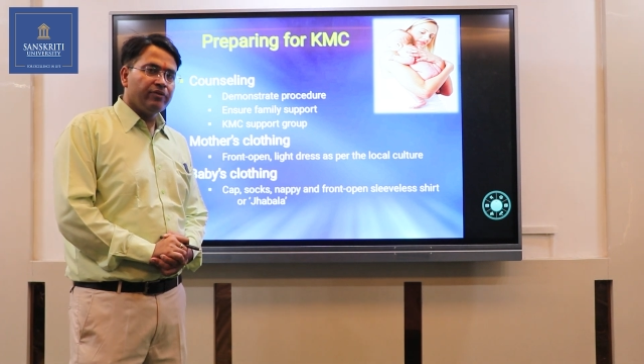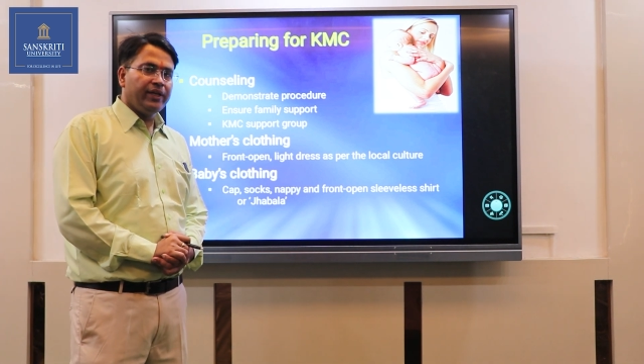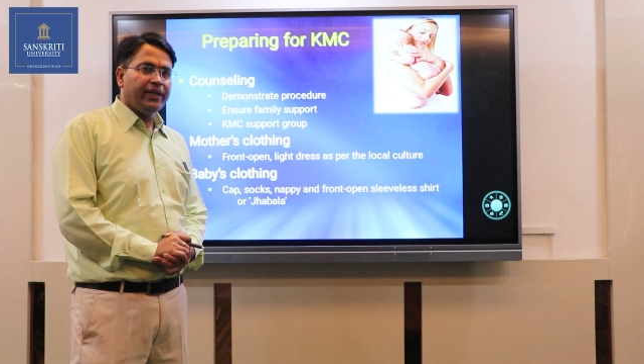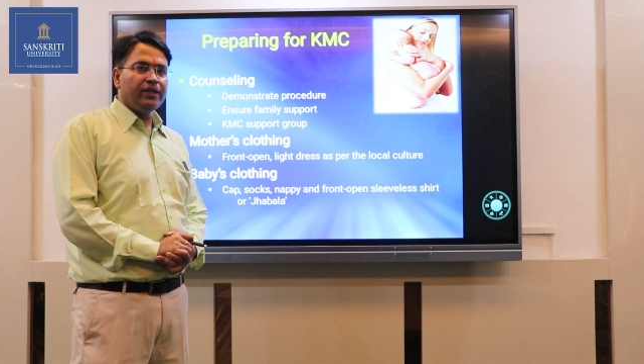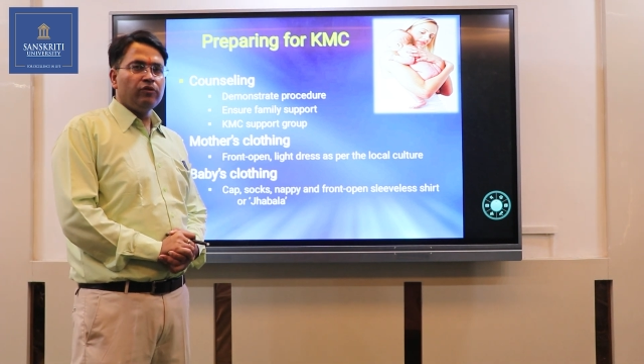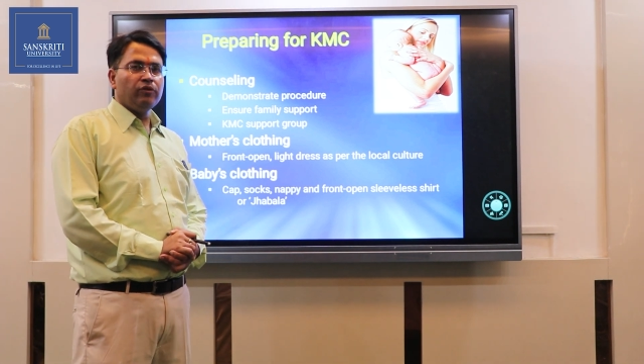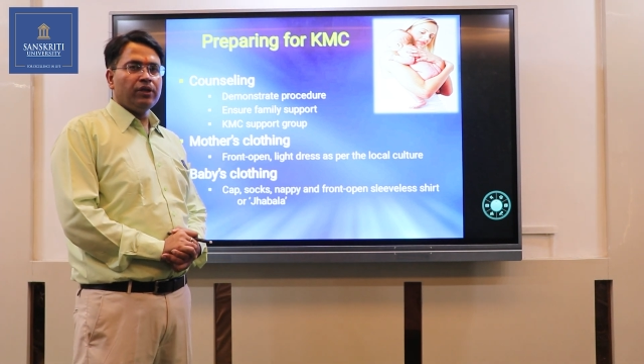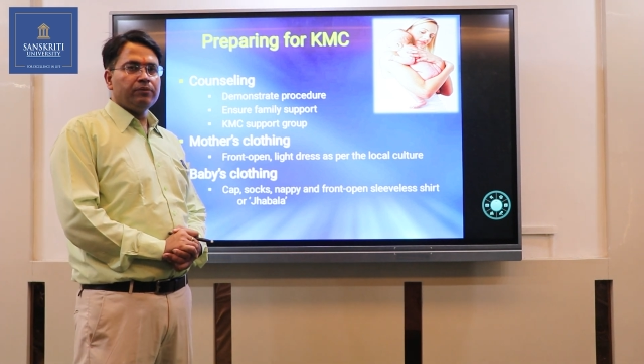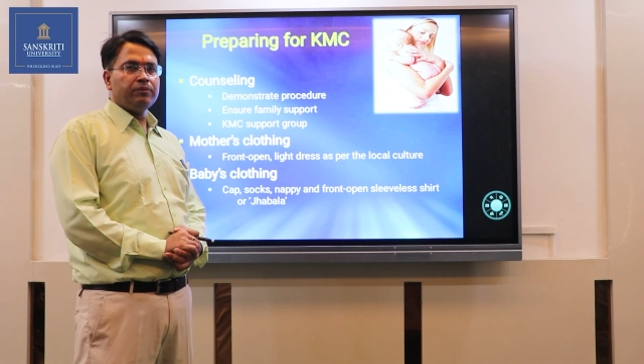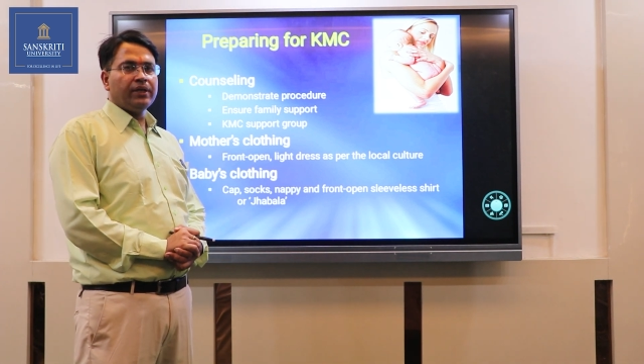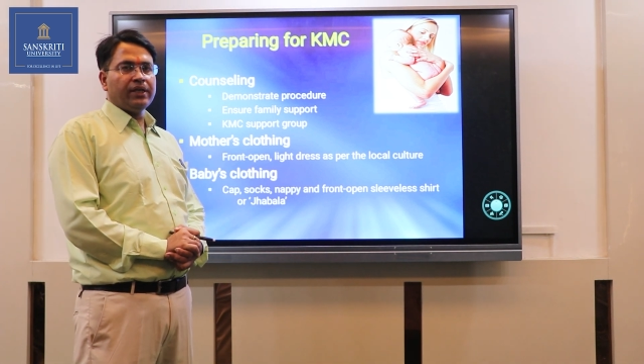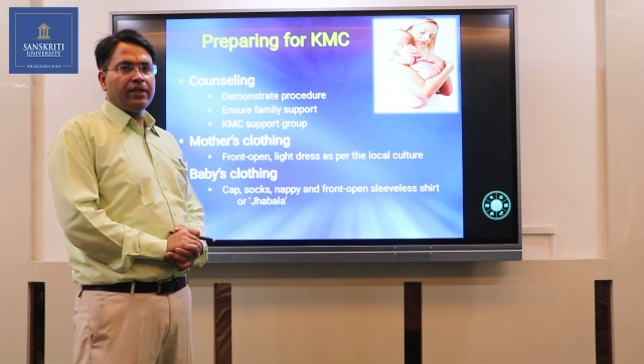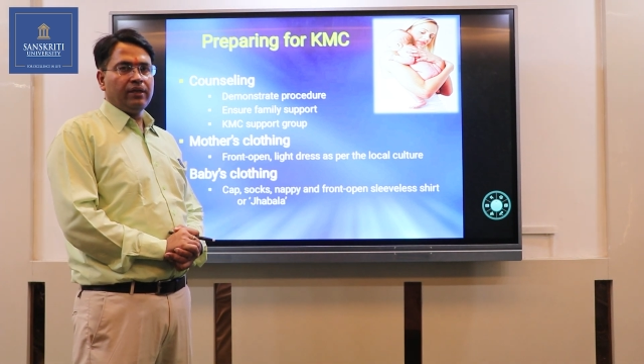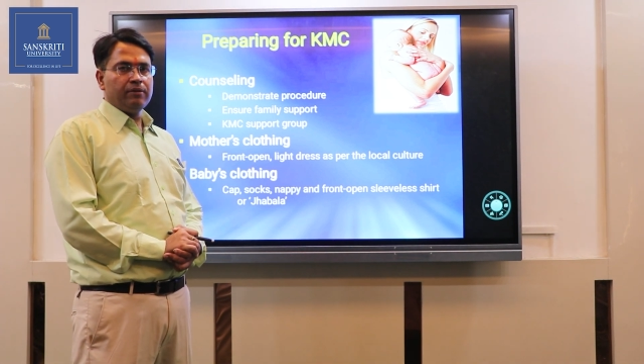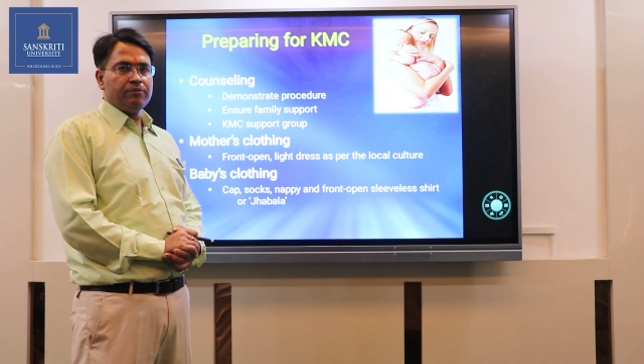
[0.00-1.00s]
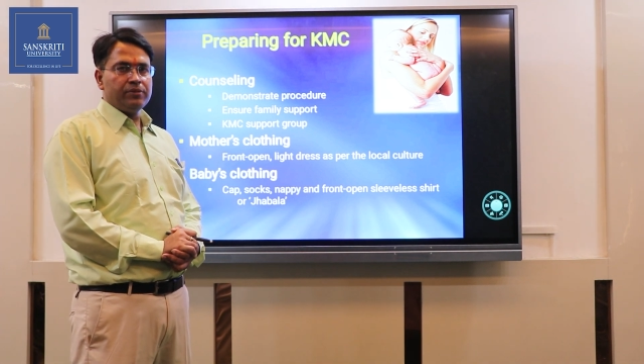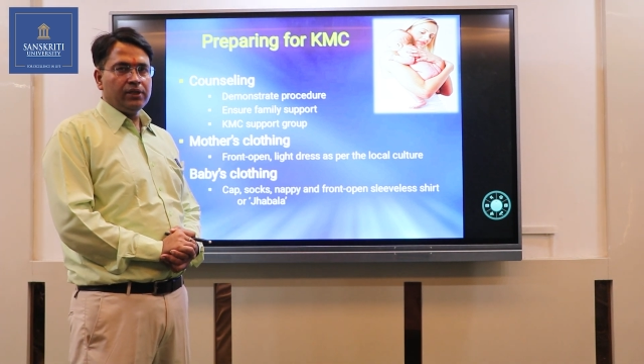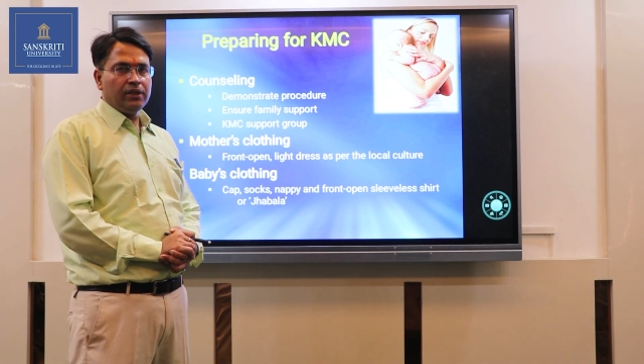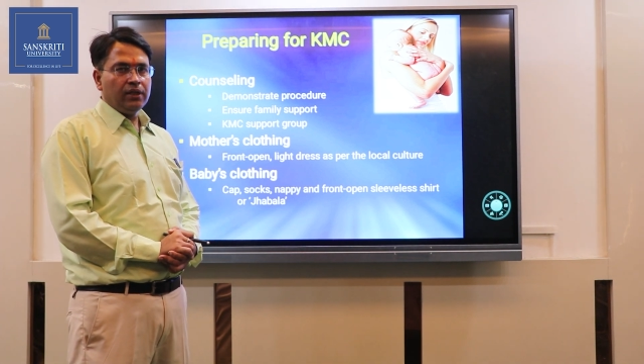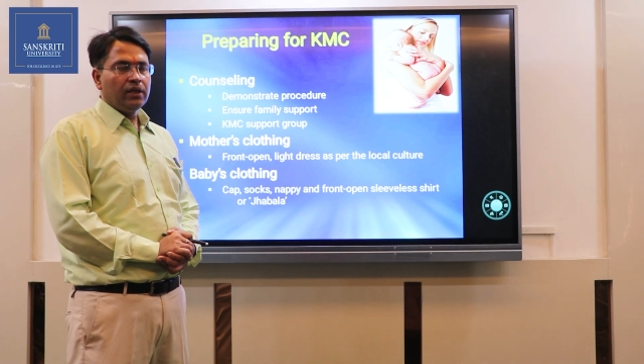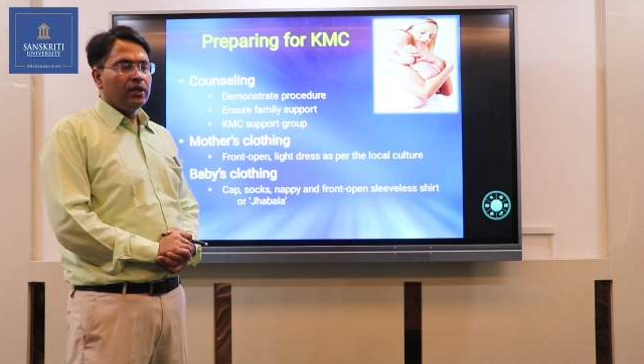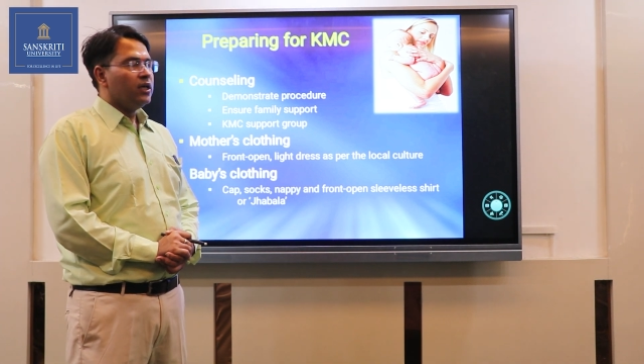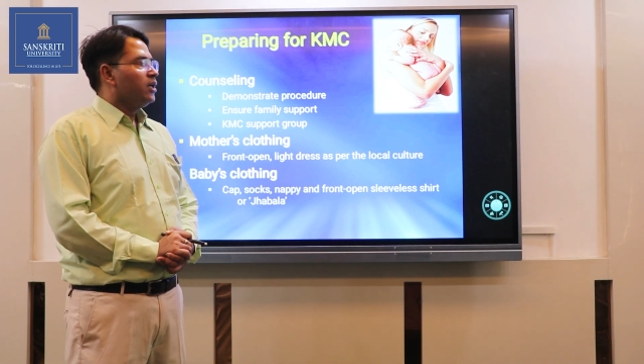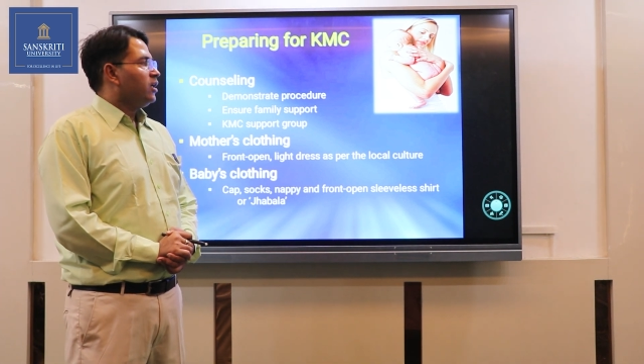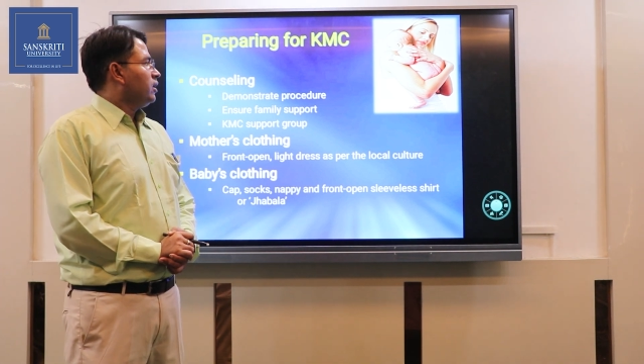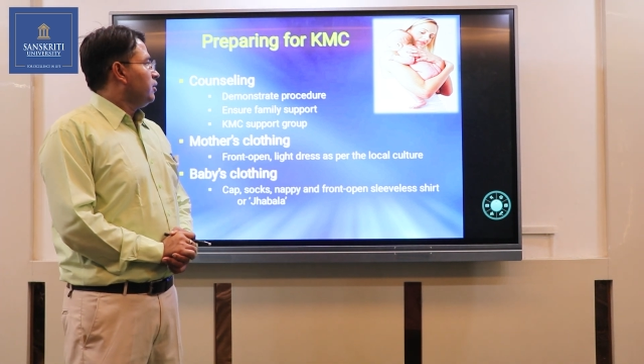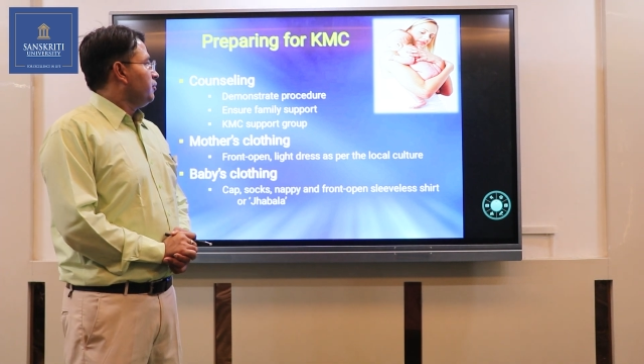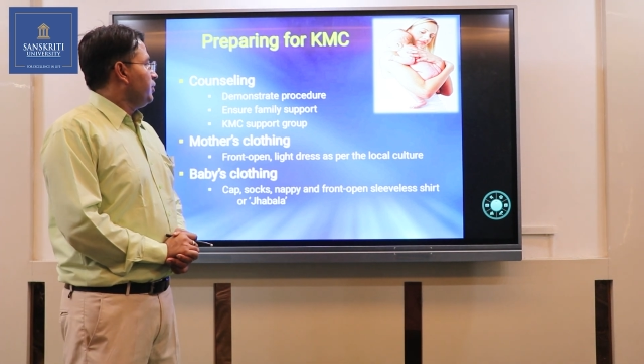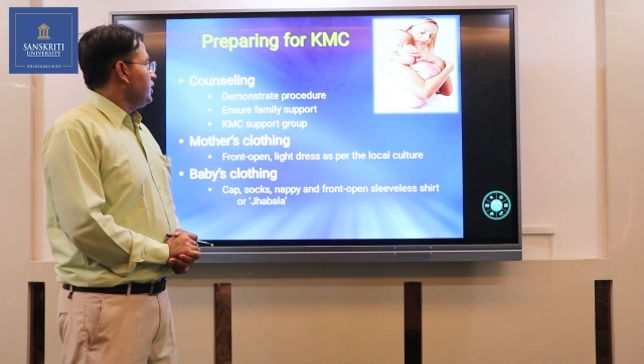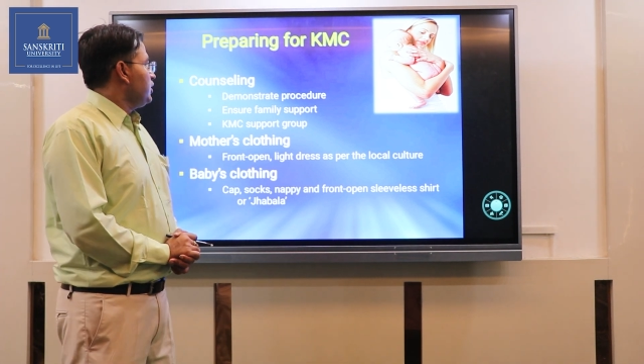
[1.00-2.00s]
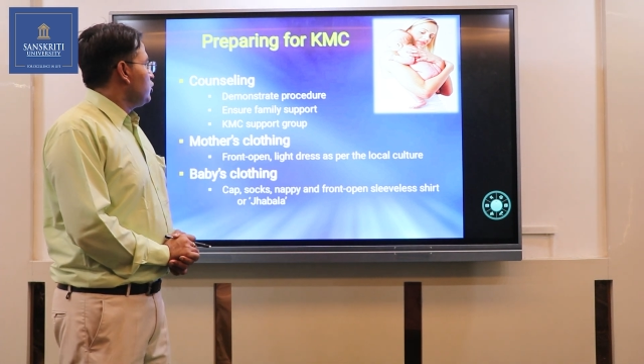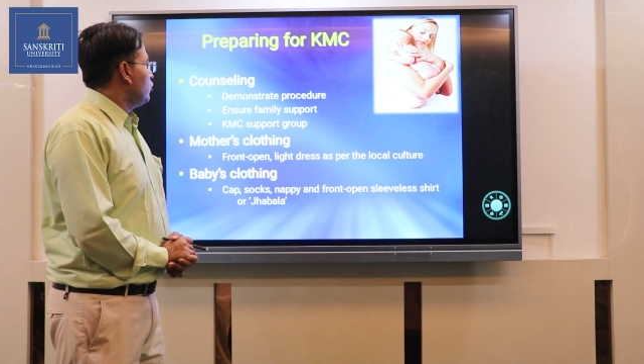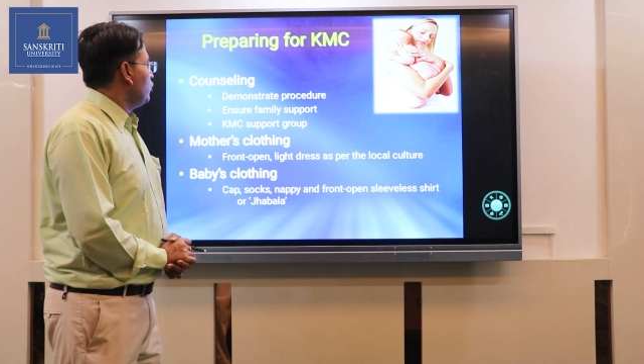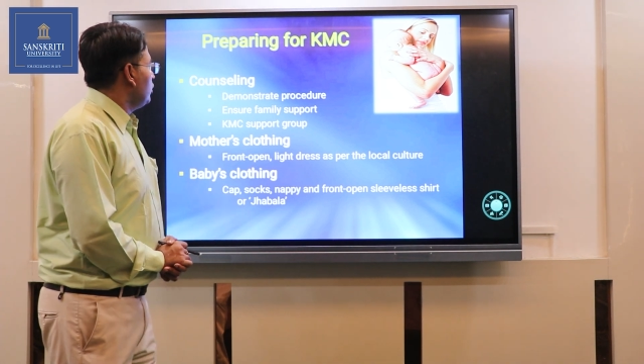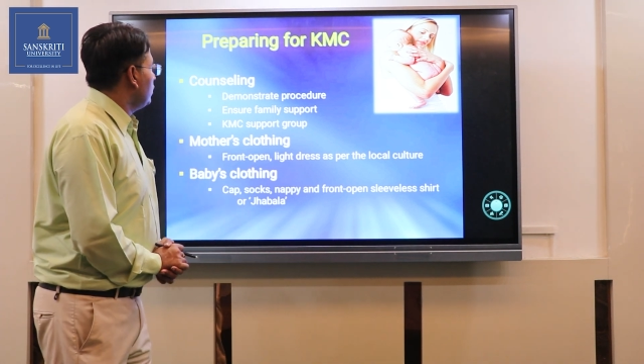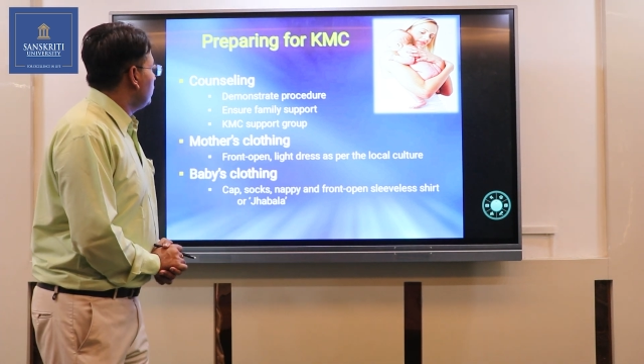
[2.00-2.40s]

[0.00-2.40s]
willing to give the KMC, we should